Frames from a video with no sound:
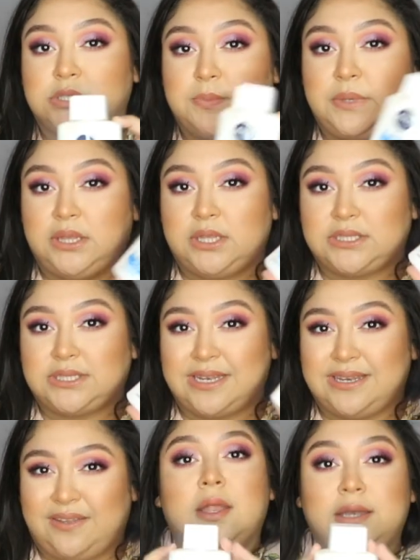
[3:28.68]
to be this
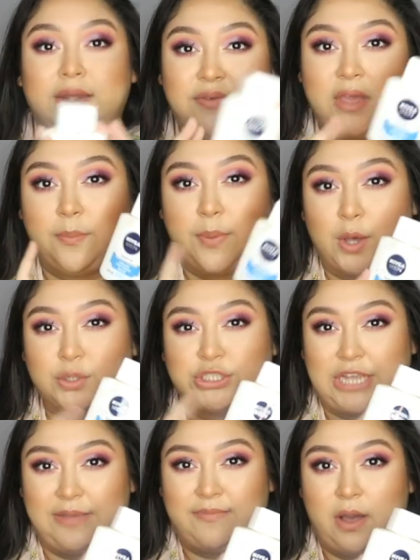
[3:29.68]
Nivea Post
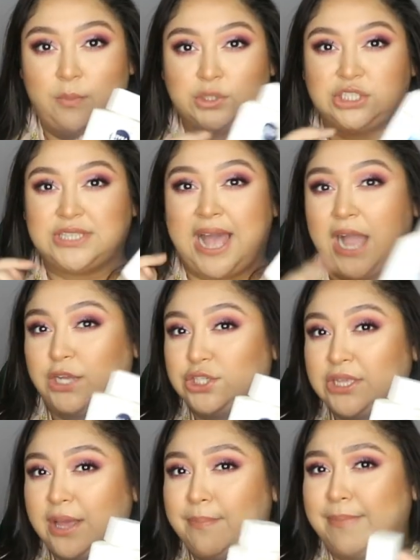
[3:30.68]
Shave Balm, which is
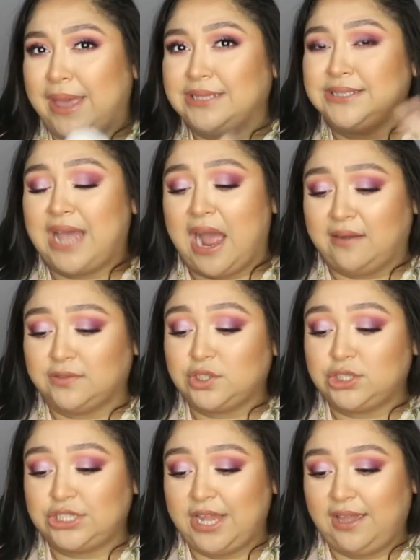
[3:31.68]
actually a men's
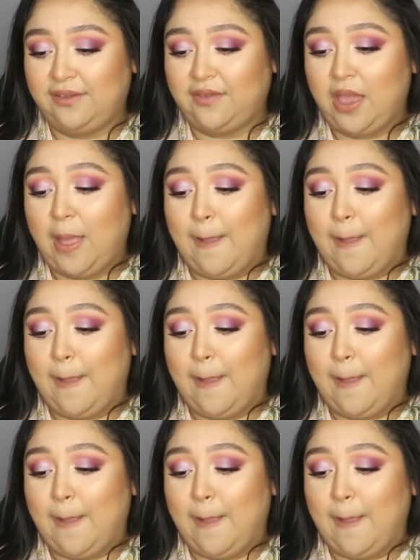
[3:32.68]
aftershave.